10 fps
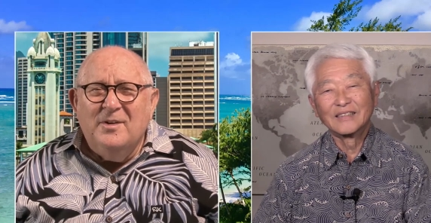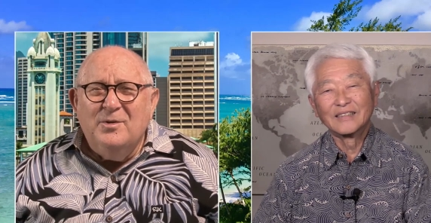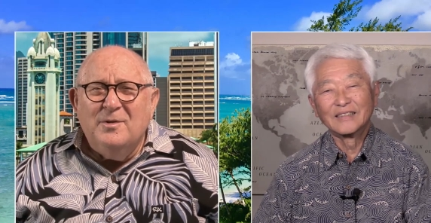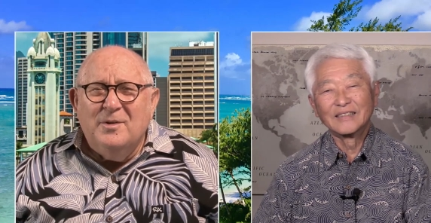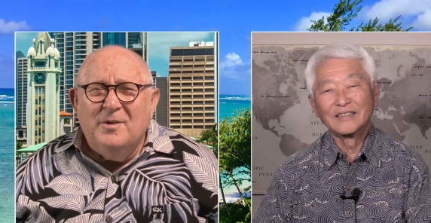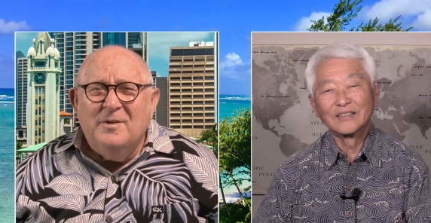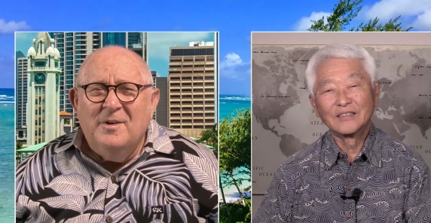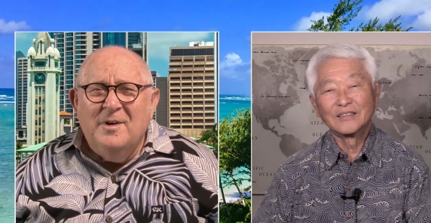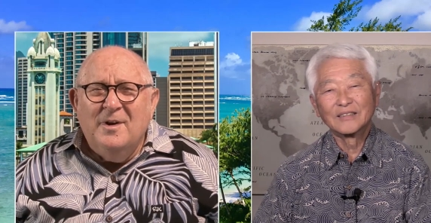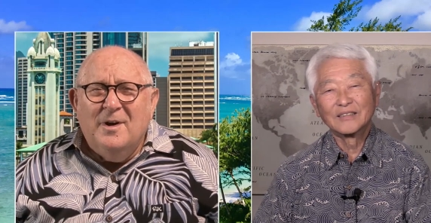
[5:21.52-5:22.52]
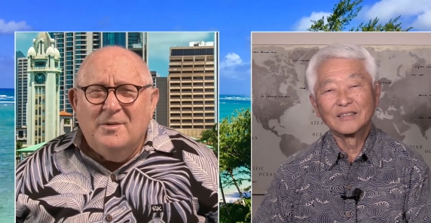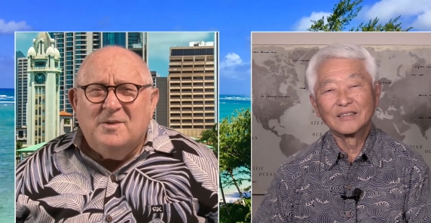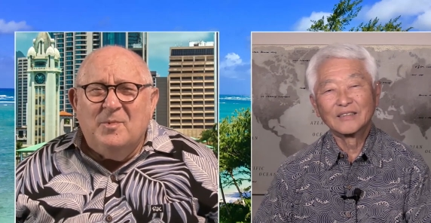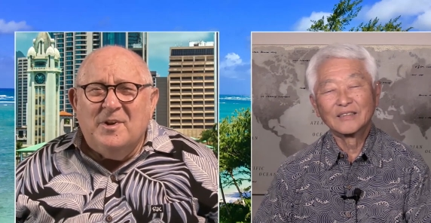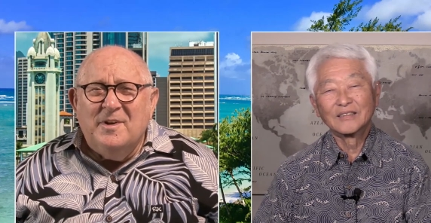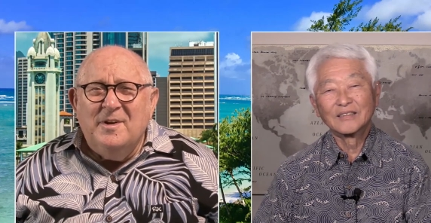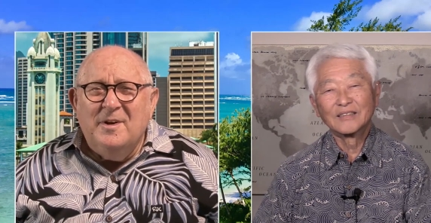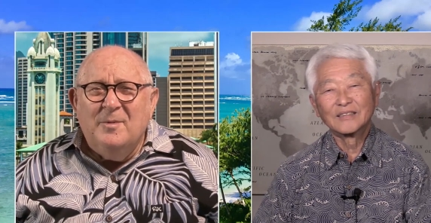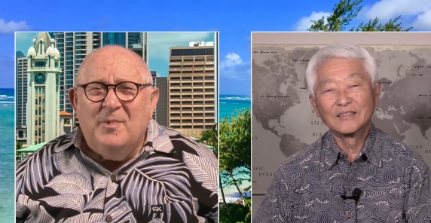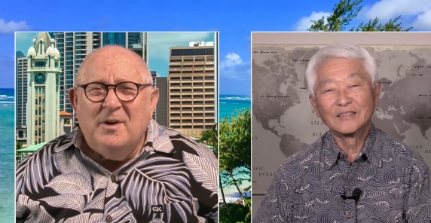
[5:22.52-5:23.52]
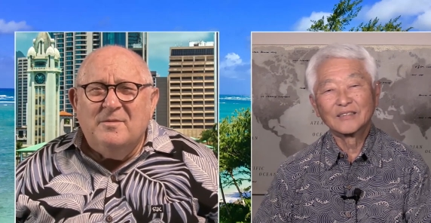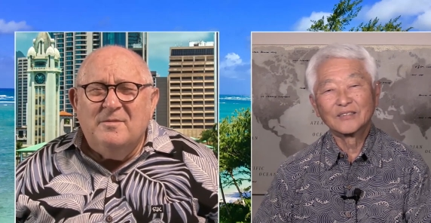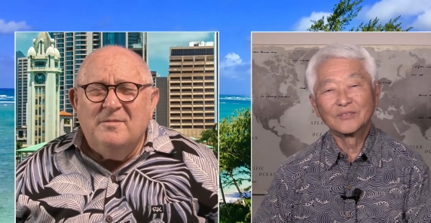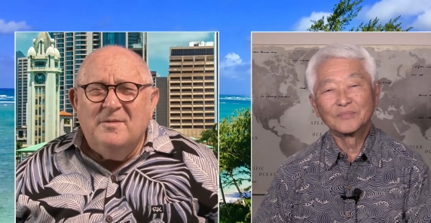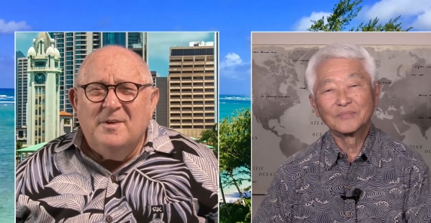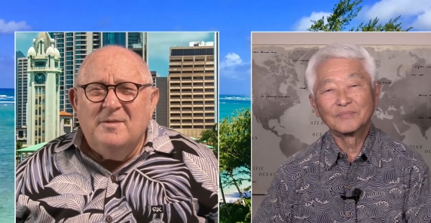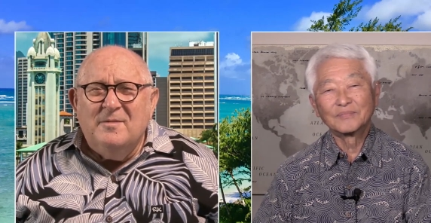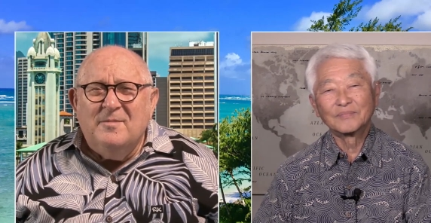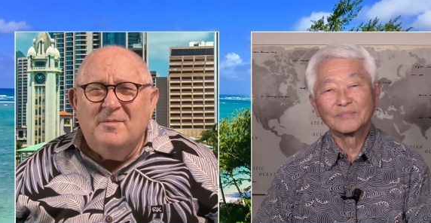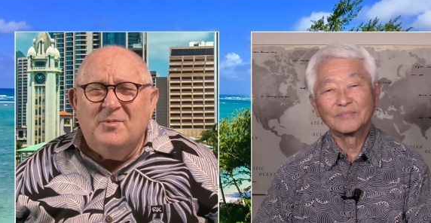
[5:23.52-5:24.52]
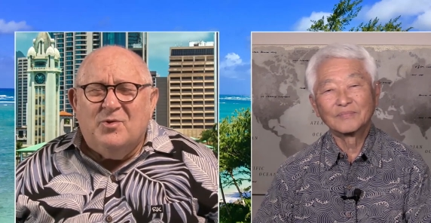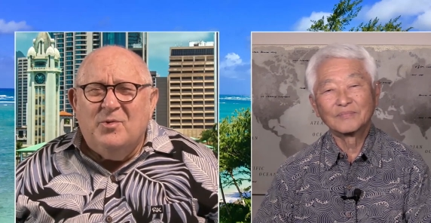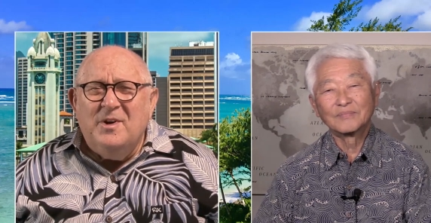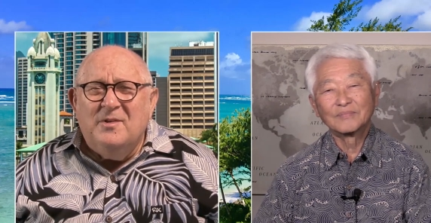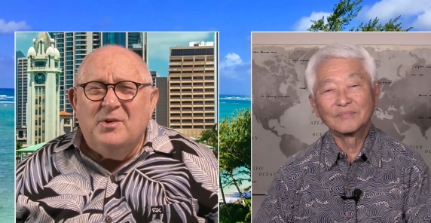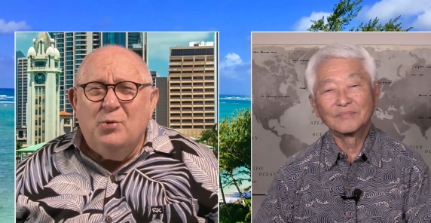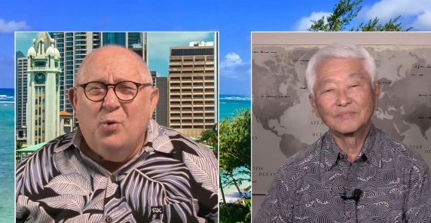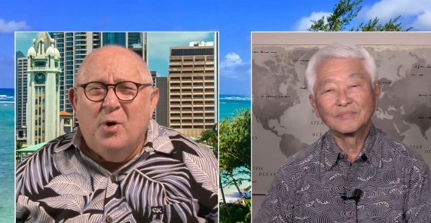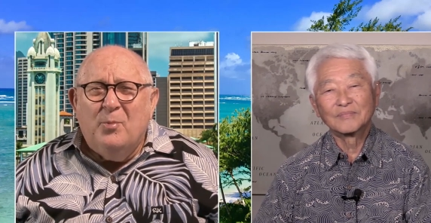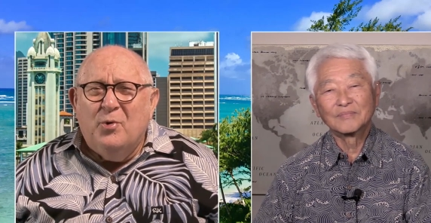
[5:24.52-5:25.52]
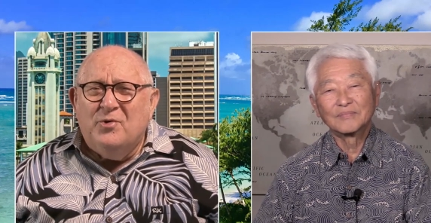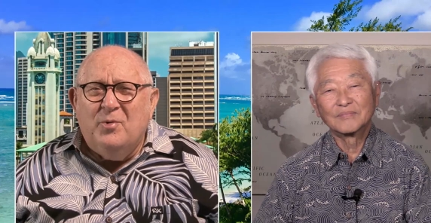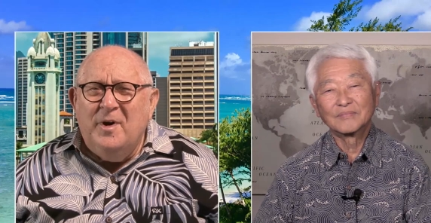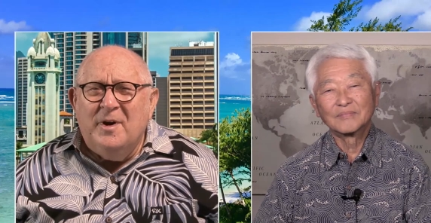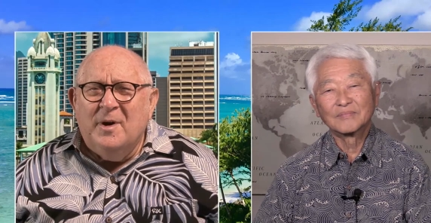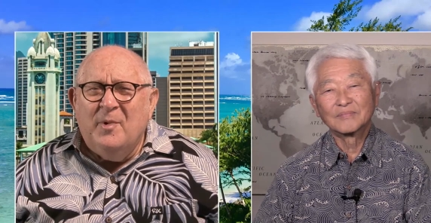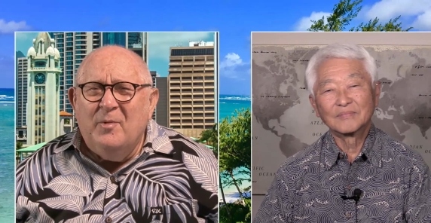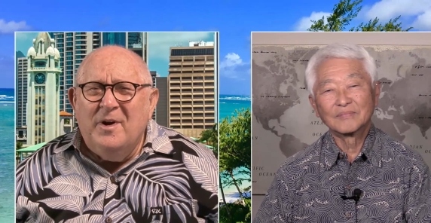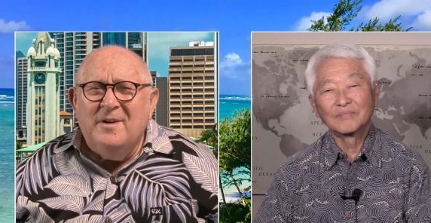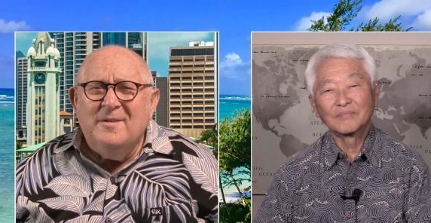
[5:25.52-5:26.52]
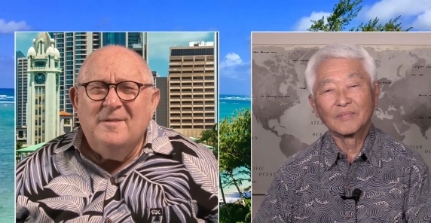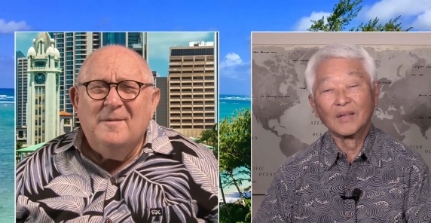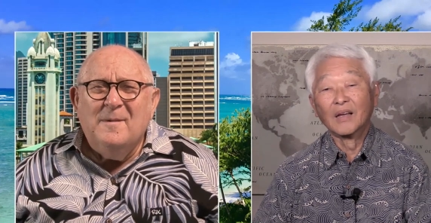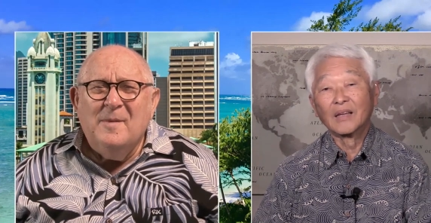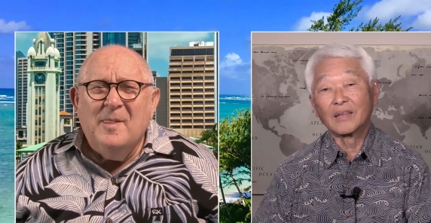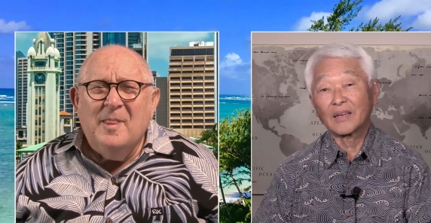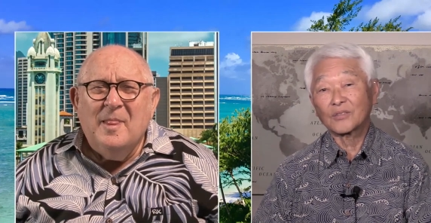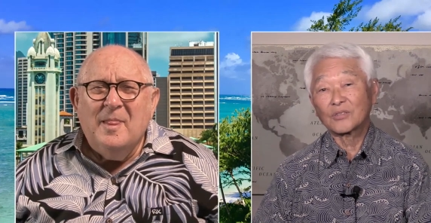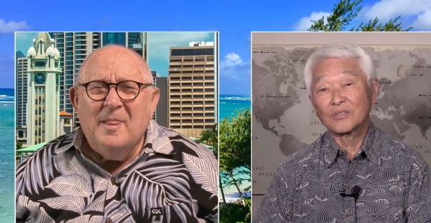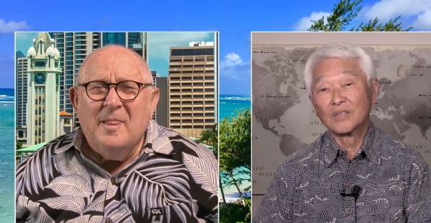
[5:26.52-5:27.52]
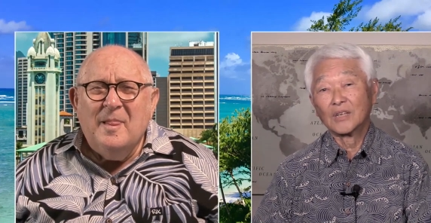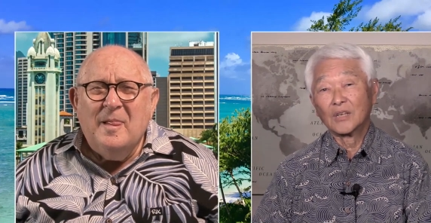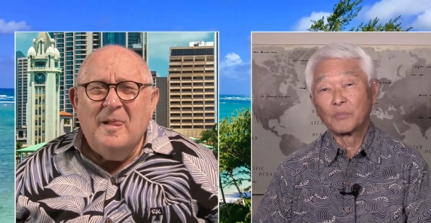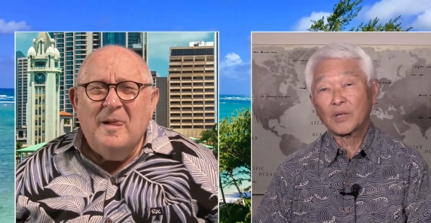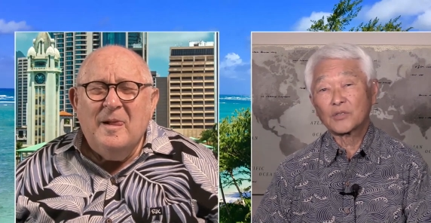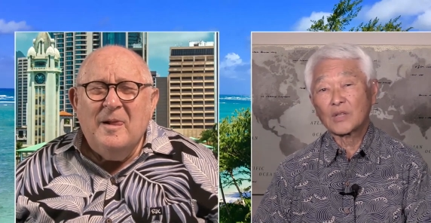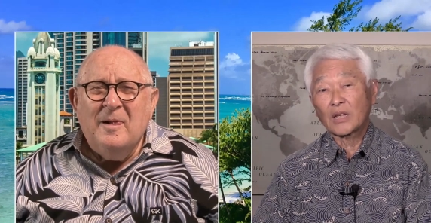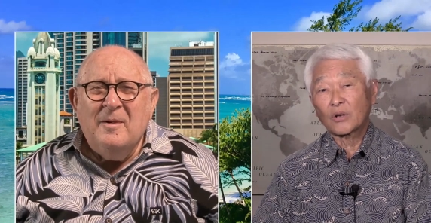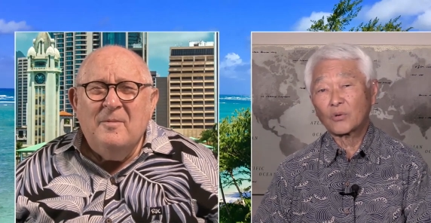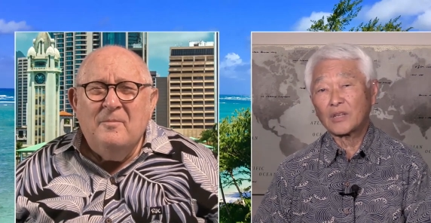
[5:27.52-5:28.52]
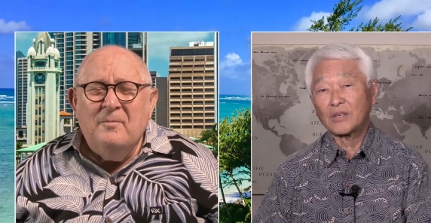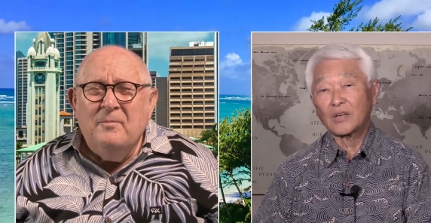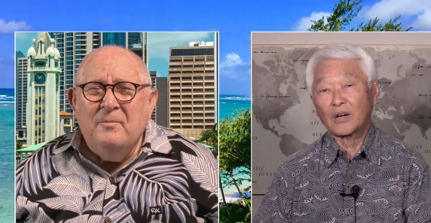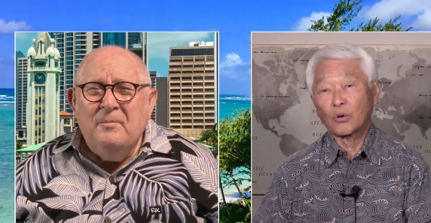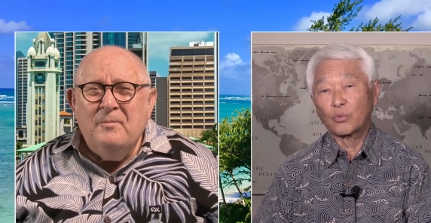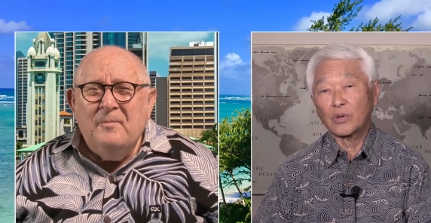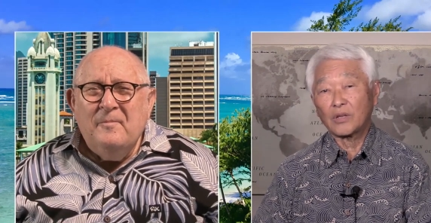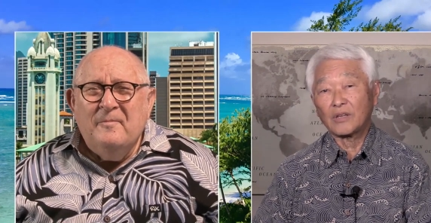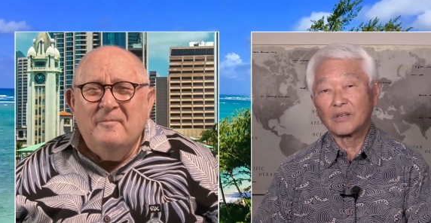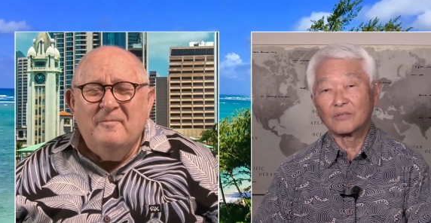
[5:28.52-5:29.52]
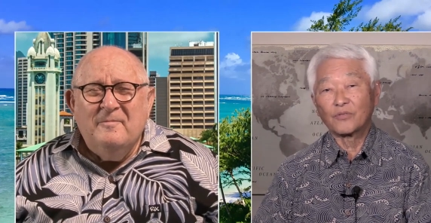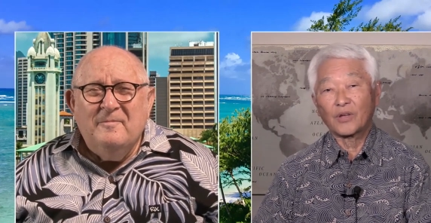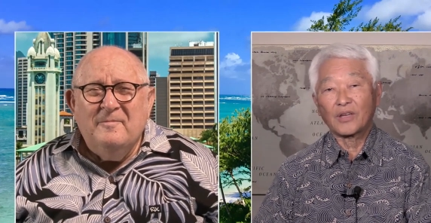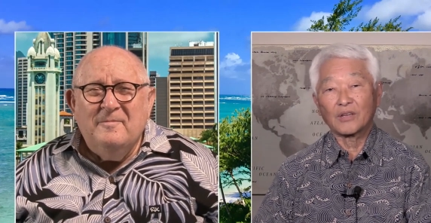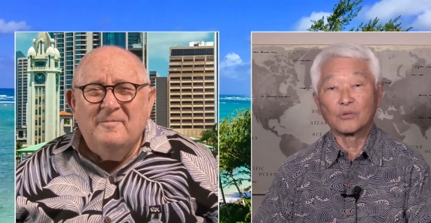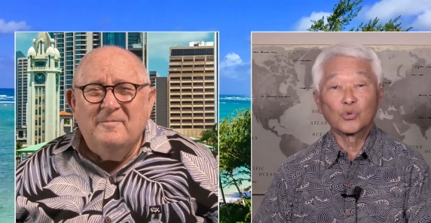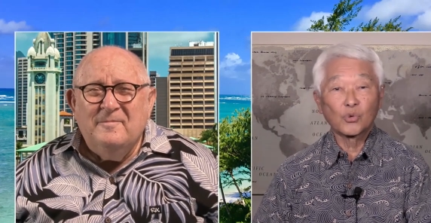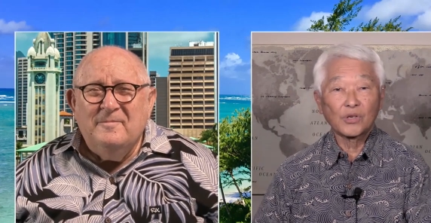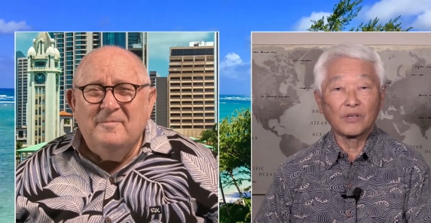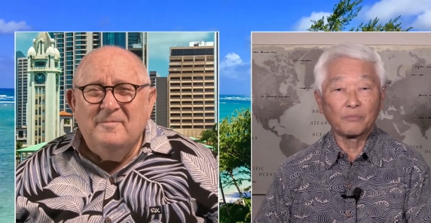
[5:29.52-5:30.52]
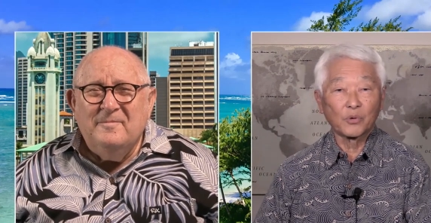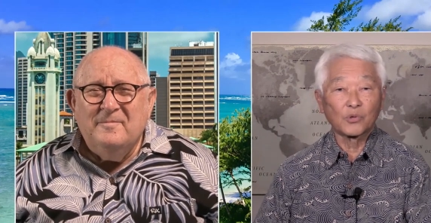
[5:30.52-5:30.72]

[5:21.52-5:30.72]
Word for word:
Speaker 1: You learn ultimately about the tree that you are portraying. Am I right?
Speaker 2: Yes, because not only are we conveying tree per